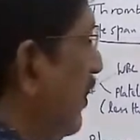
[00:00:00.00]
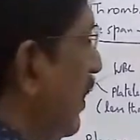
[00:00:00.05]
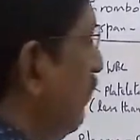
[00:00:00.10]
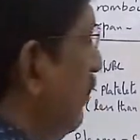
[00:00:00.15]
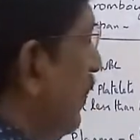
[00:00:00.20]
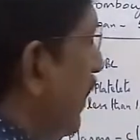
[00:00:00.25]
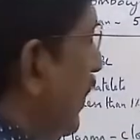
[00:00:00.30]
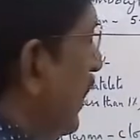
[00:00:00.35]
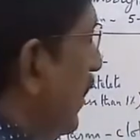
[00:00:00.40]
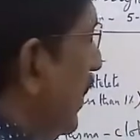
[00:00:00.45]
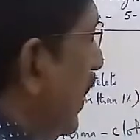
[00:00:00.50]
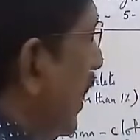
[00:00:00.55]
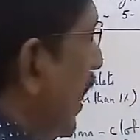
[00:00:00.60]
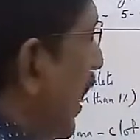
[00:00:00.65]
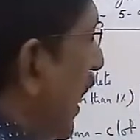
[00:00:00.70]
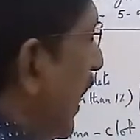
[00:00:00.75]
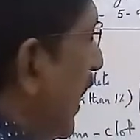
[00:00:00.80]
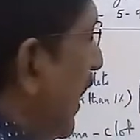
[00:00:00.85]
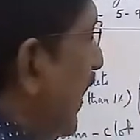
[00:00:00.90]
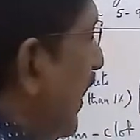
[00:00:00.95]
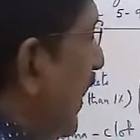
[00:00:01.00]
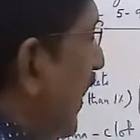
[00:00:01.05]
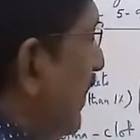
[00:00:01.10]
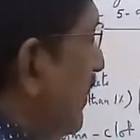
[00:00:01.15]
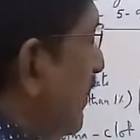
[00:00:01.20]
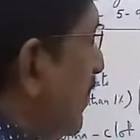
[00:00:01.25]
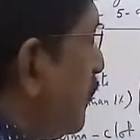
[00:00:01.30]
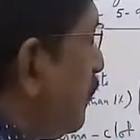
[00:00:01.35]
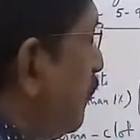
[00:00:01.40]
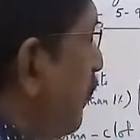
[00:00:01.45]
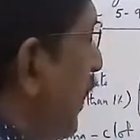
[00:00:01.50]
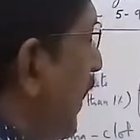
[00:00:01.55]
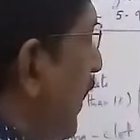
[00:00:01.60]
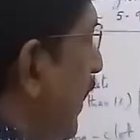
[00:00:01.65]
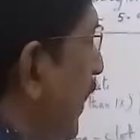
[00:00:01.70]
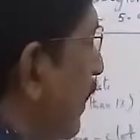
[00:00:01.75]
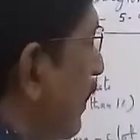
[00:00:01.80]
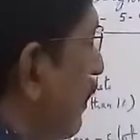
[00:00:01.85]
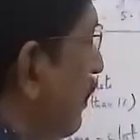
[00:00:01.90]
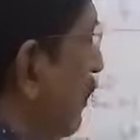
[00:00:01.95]
will be hiding in the
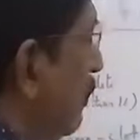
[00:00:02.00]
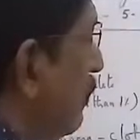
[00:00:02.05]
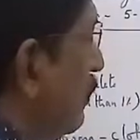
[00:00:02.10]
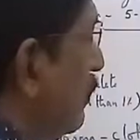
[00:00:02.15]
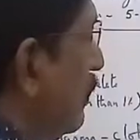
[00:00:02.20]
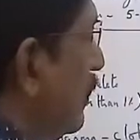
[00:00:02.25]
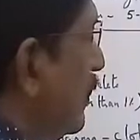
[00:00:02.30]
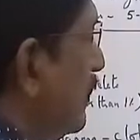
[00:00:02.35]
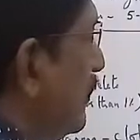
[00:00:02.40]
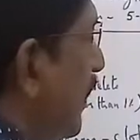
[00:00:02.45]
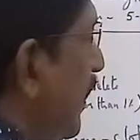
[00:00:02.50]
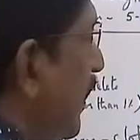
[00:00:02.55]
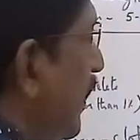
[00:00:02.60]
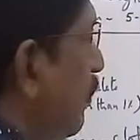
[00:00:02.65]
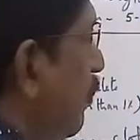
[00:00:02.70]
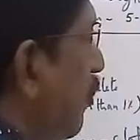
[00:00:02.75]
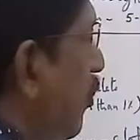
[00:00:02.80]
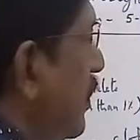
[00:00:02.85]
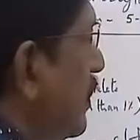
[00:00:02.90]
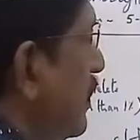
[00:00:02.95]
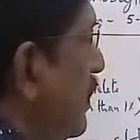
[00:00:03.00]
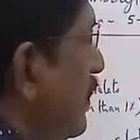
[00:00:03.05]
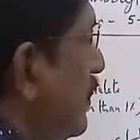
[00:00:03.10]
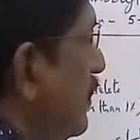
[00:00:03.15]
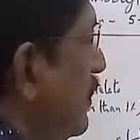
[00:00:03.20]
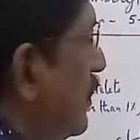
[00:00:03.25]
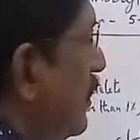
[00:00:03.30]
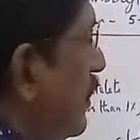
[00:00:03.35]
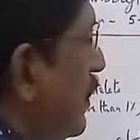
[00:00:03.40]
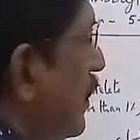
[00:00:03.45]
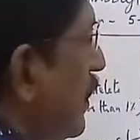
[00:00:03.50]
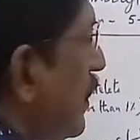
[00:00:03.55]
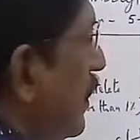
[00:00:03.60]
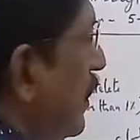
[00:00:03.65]
spleen. Very important.